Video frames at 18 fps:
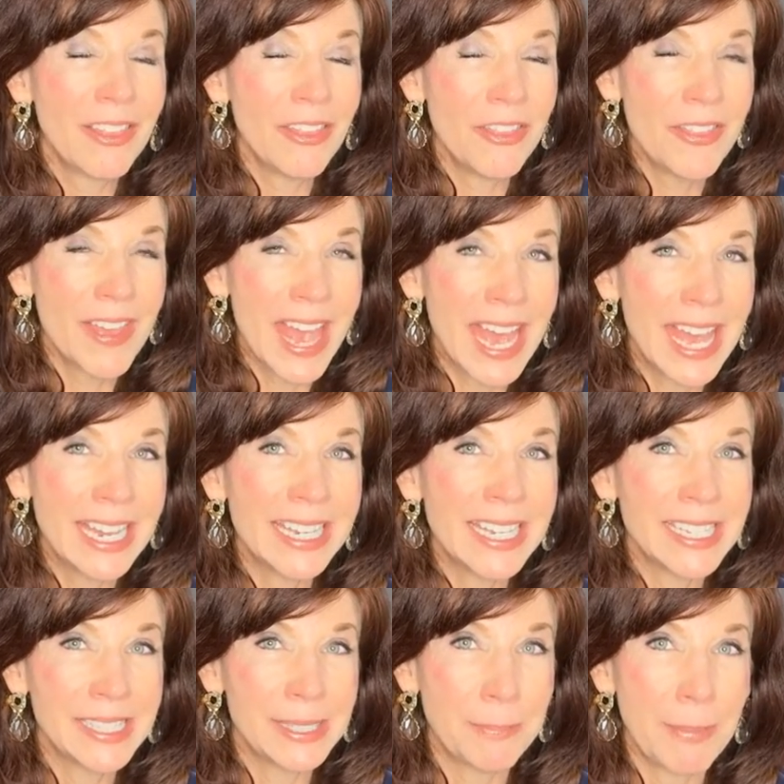that
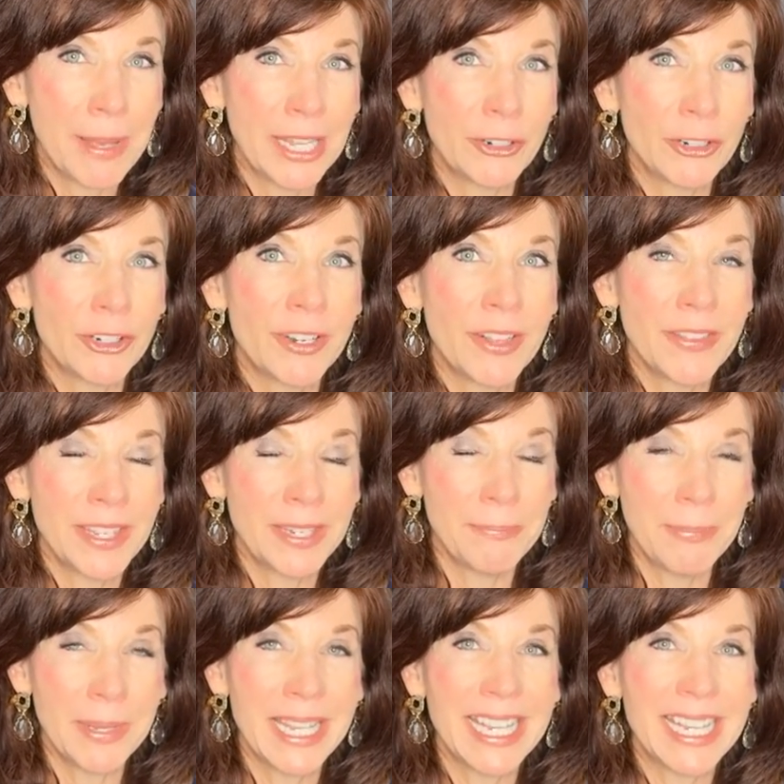is better than
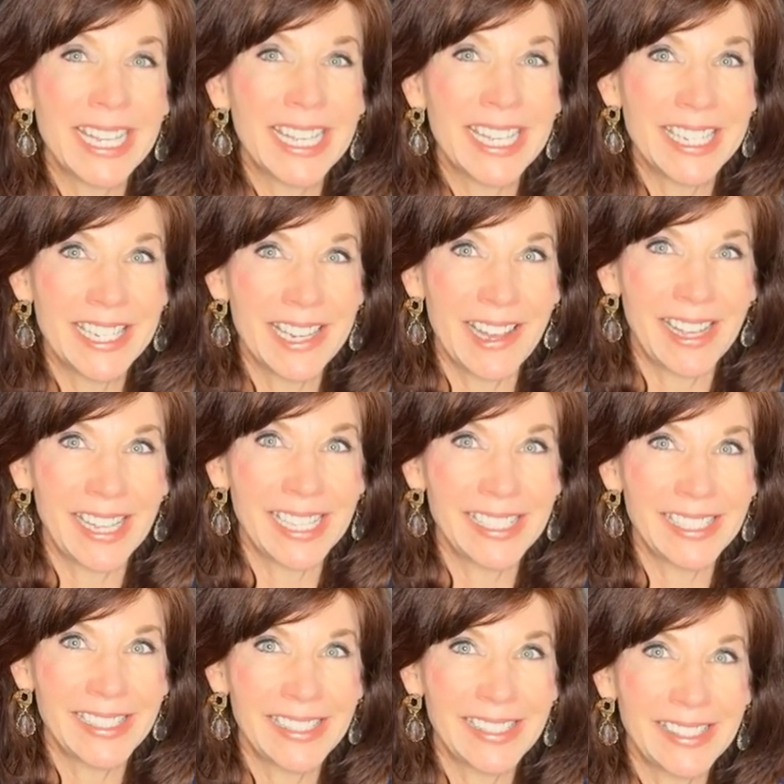being
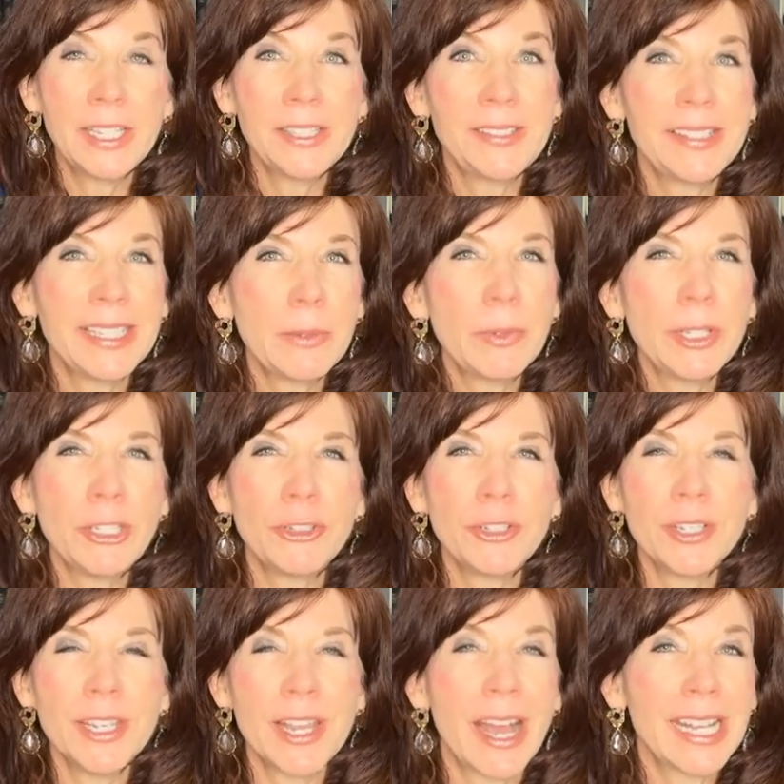nice. You see, when you're
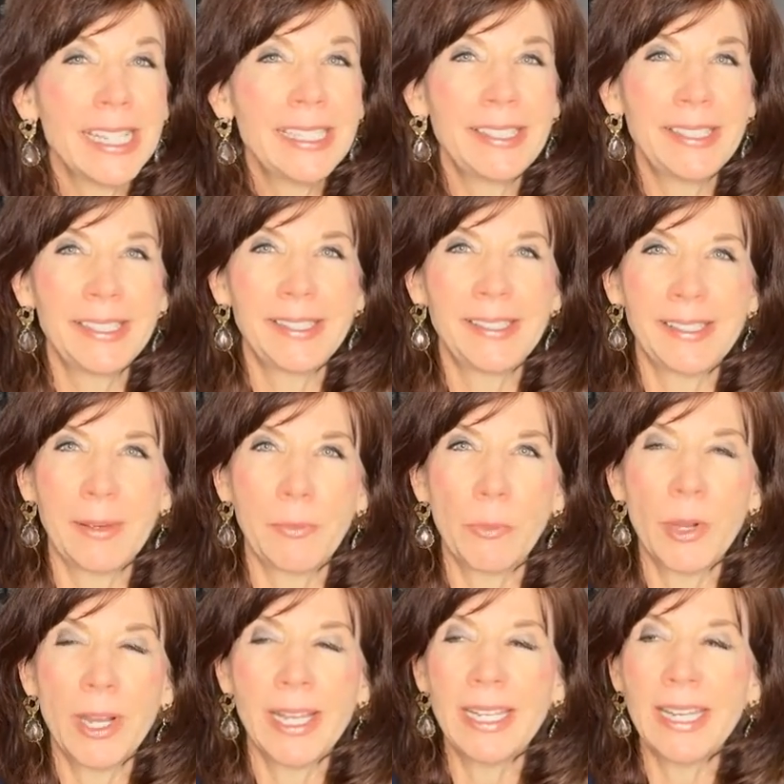nice to
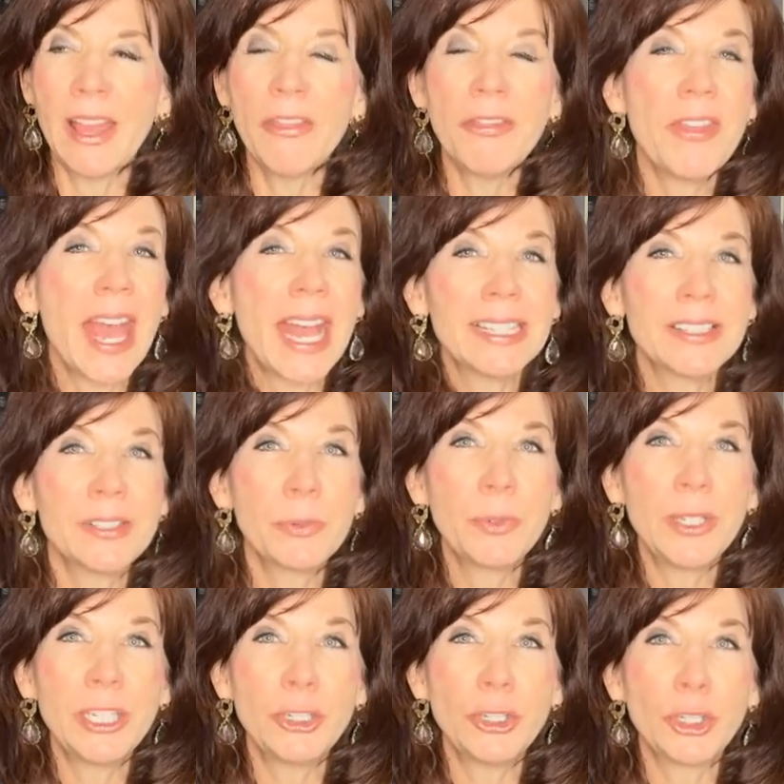someone, that's
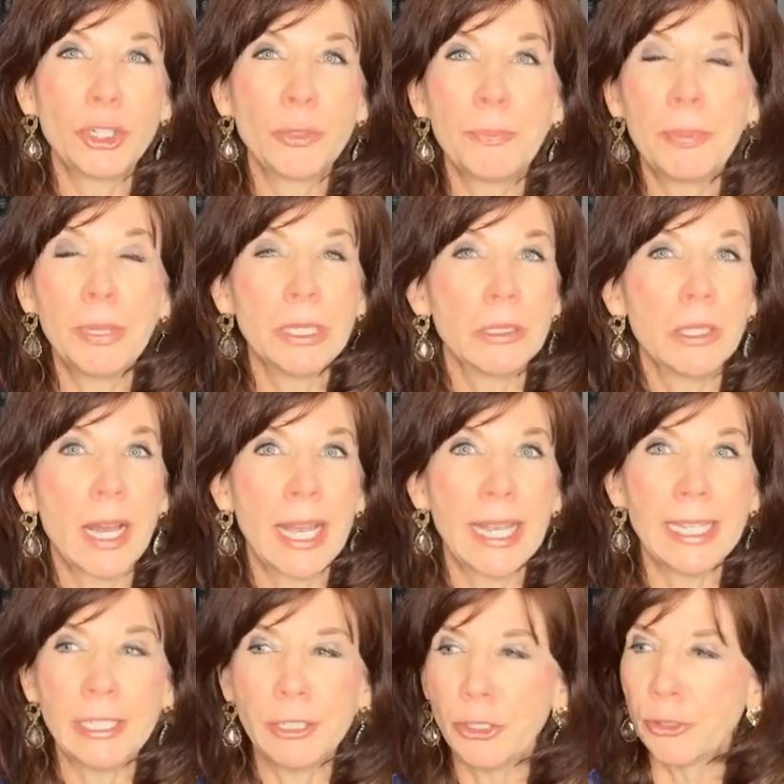when you're
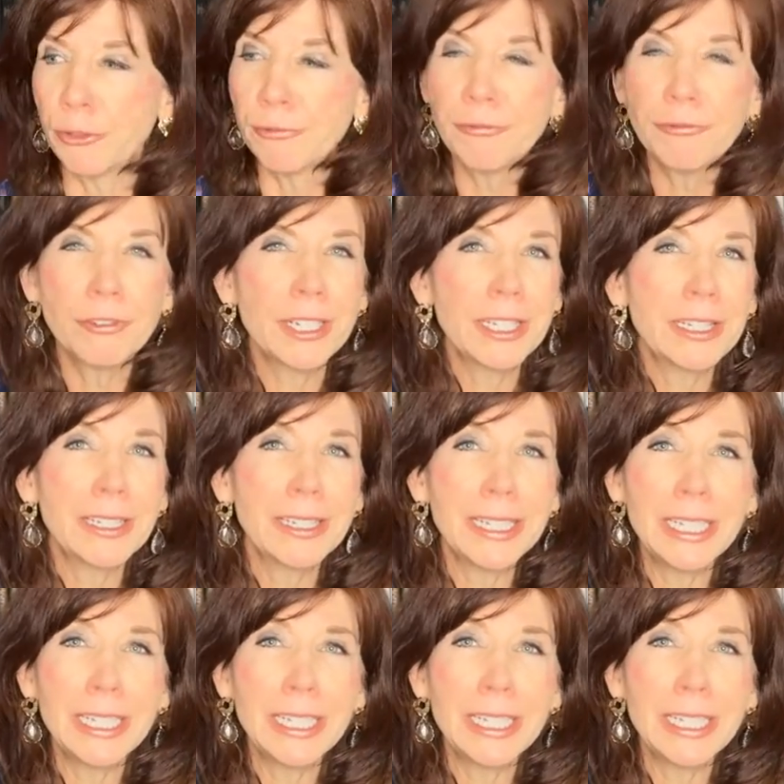polite. You're friendly,